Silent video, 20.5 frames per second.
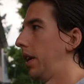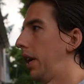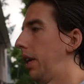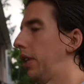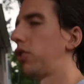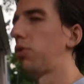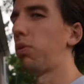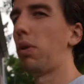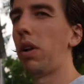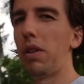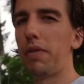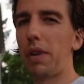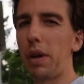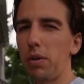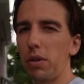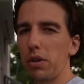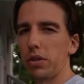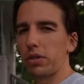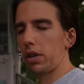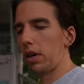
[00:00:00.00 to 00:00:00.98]
a 12
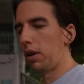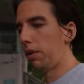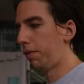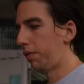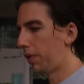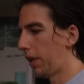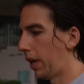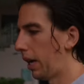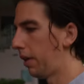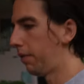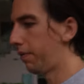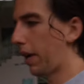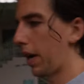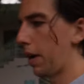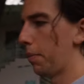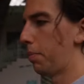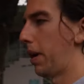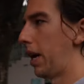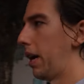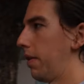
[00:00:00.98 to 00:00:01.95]
hour or so flight
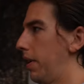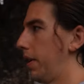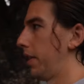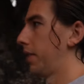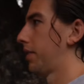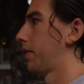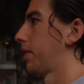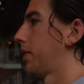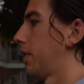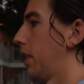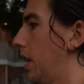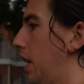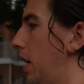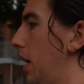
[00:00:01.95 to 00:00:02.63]
via Paris.